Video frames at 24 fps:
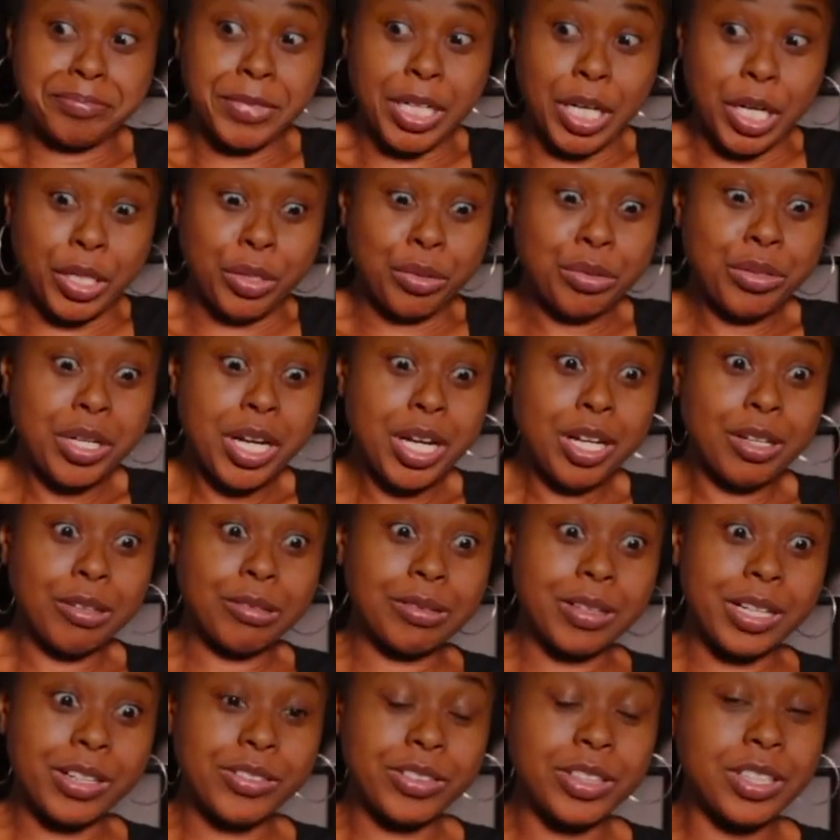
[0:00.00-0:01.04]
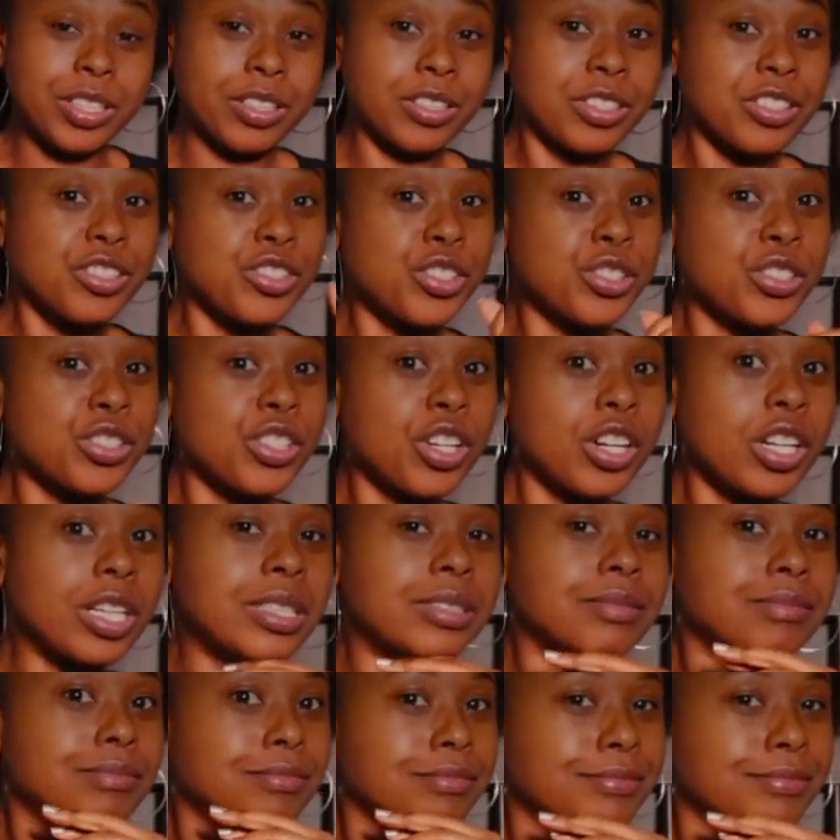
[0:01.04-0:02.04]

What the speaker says: I don't know. I haven't looked at your chart.